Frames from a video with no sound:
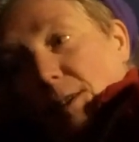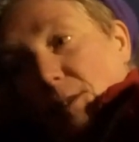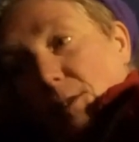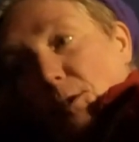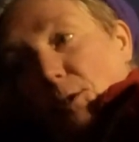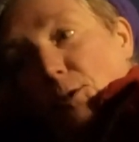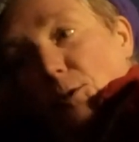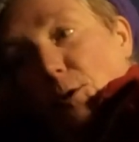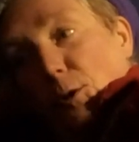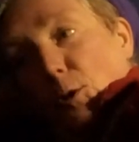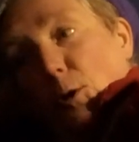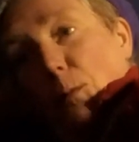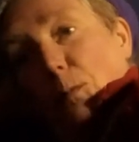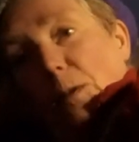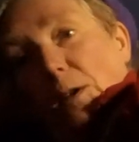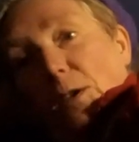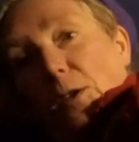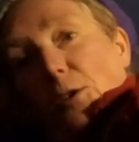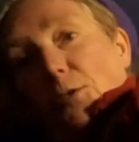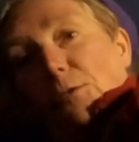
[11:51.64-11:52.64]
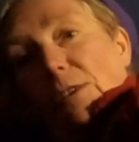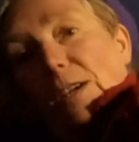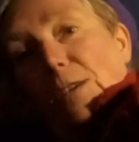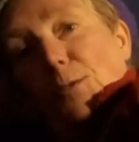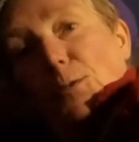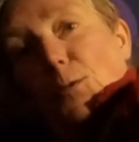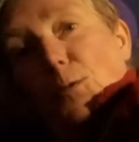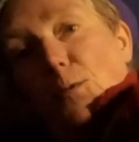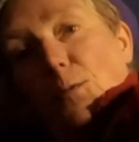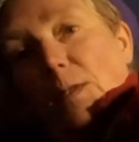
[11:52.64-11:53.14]
just a couple of
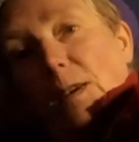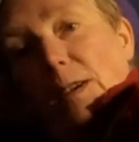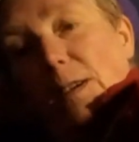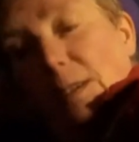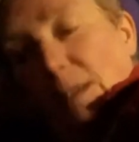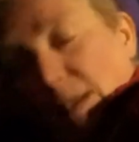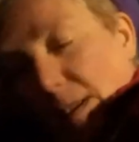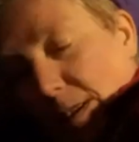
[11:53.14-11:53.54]
degrees over.